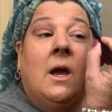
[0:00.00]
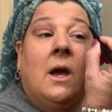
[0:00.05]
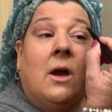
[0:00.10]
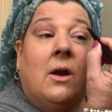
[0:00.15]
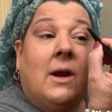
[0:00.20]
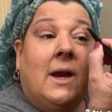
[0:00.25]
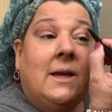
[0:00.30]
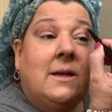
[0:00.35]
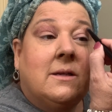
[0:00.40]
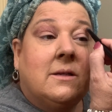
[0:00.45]

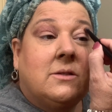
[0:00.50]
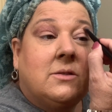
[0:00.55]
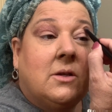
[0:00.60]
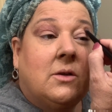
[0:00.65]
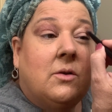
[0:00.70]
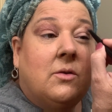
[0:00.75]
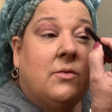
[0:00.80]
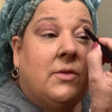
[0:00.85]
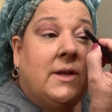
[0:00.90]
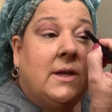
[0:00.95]
All right,
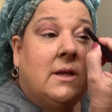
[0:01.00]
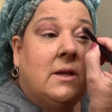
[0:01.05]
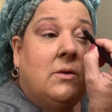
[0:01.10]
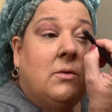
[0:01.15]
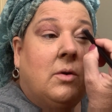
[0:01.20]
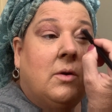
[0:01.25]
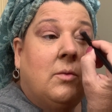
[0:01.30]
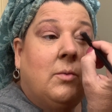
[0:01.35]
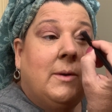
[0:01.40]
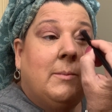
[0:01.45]
so
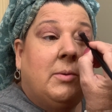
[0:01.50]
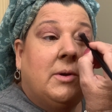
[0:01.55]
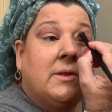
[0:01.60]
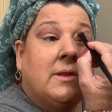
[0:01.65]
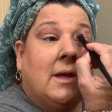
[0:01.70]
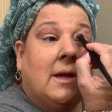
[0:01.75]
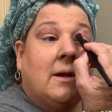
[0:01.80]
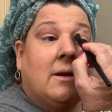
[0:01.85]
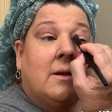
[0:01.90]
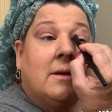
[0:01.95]
then we
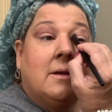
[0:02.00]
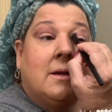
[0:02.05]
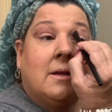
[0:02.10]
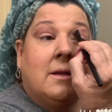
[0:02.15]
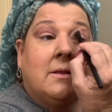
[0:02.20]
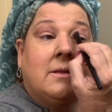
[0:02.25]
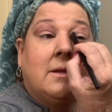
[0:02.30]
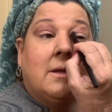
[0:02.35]
put that on